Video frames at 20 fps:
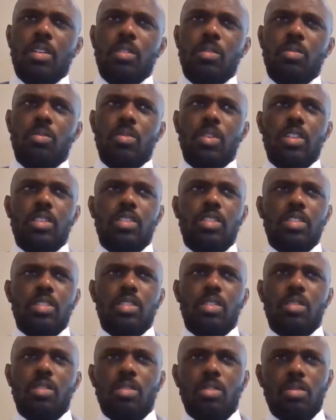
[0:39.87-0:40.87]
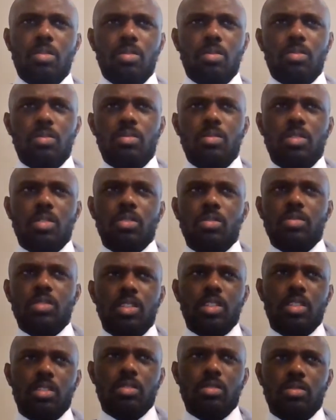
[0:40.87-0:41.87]
what this whole no
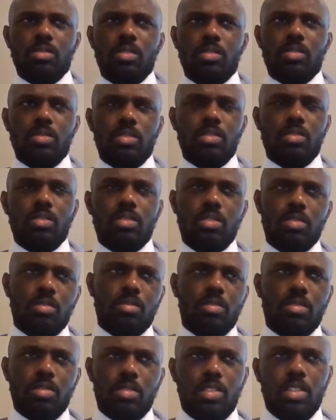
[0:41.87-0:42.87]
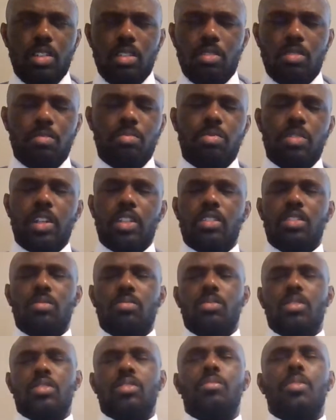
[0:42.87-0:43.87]
deal, no or deal
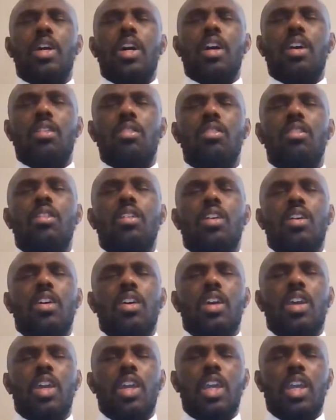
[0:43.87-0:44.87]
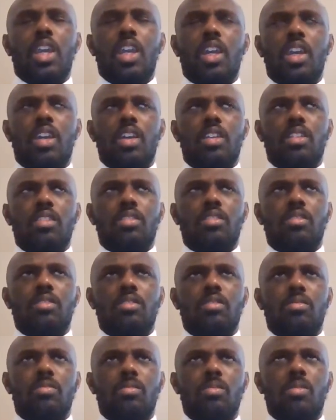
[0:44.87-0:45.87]
Brexit was about. And
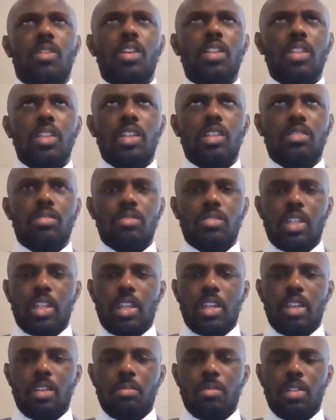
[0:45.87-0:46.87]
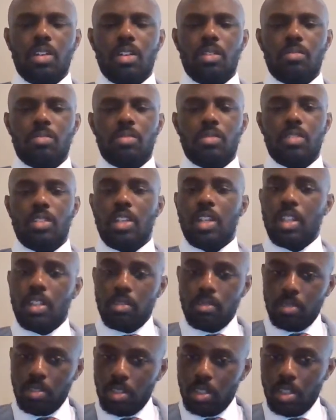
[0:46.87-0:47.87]
one of the issues that came up,
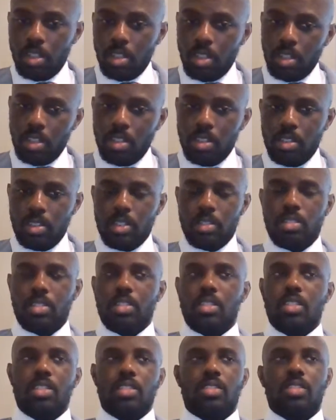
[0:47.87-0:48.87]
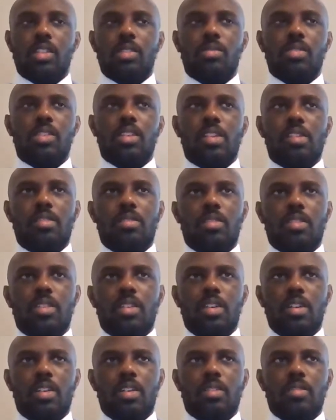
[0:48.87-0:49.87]
and this someone
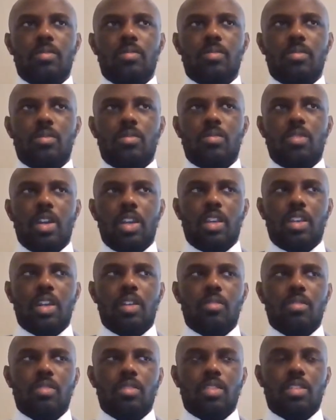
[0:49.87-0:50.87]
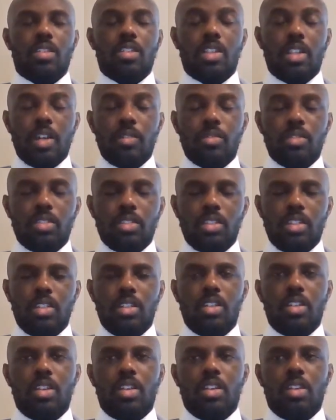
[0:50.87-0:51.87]
quite
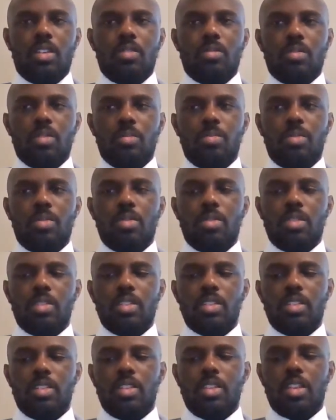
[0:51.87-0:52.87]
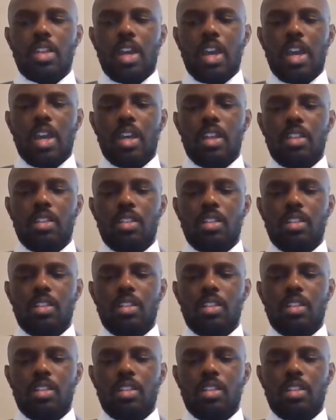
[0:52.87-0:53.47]
cleverly reported that